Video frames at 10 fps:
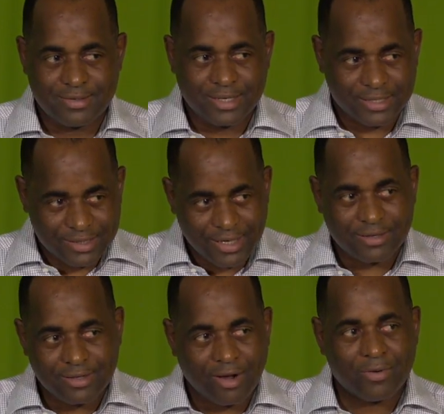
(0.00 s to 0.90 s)
The
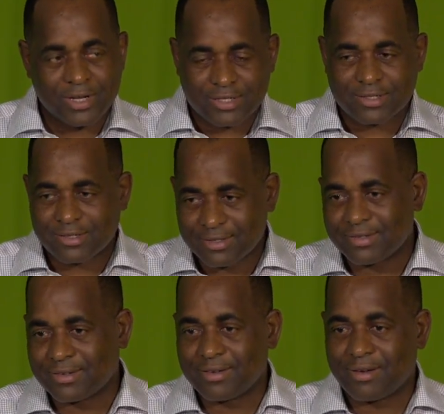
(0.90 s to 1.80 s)
state now is
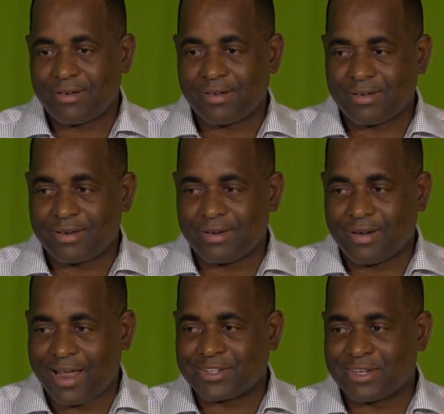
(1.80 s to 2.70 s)

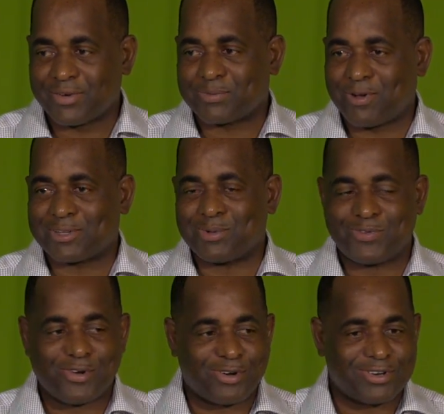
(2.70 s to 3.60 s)
largely responsible
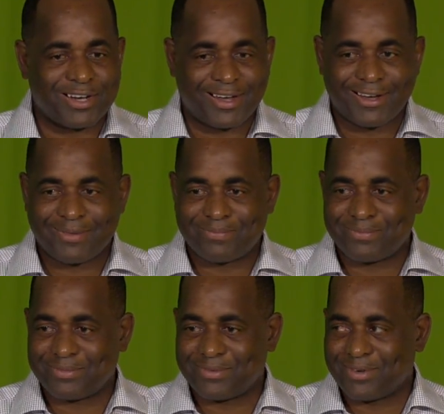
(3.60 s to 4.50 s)
for the cleanup
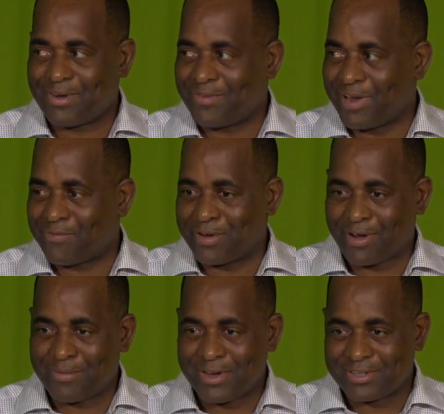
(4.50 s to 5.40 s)
of every
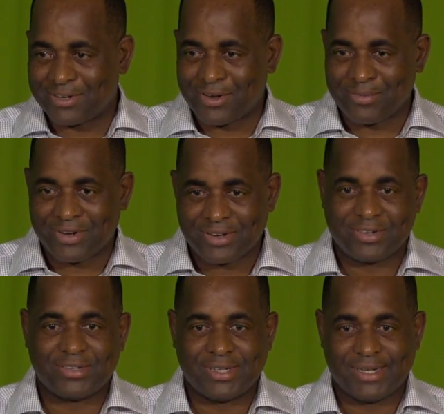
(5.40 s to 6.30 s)
community in Dominica,